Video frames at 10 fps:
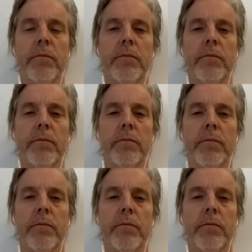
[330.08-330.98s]

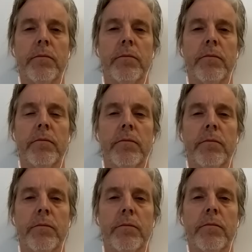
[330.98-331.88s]

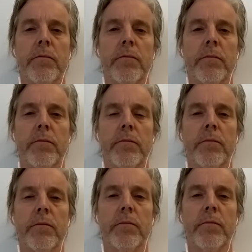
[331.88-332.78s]

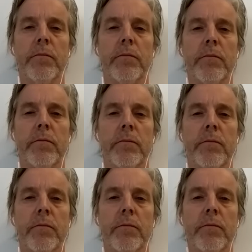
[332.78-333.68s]

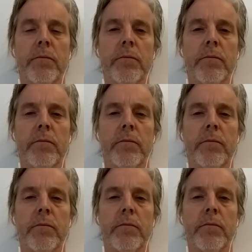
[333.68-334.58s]

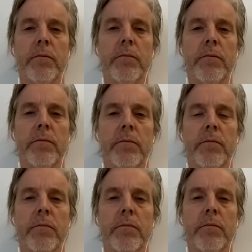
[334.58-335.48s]

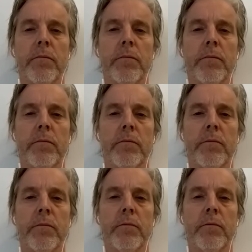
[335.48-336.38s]

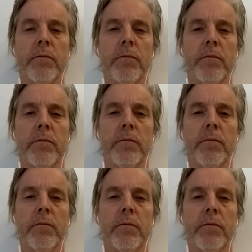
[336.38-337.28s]

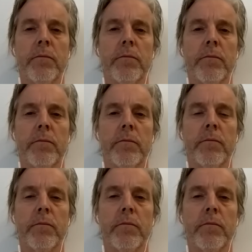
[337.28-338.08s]
(not speaking)